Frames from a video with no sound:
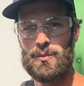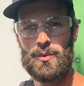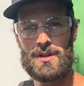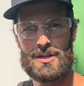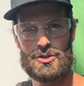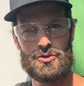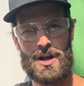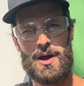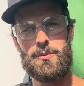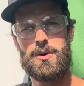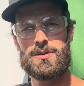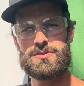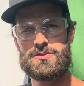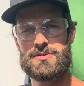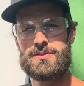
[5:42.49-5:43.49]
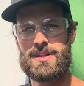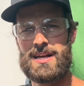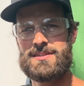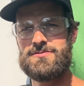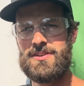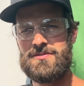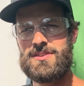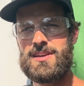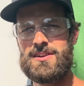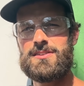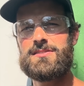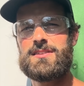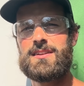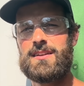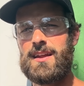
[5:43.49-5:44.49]
Will a drywall screw last 50
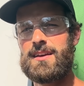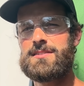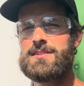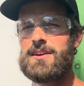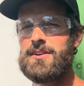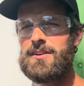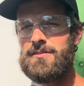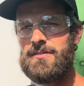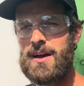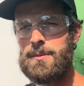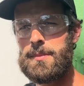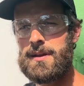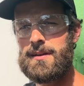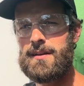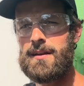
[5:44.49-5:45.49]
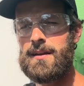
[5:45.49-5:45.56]
years in an exterior environment?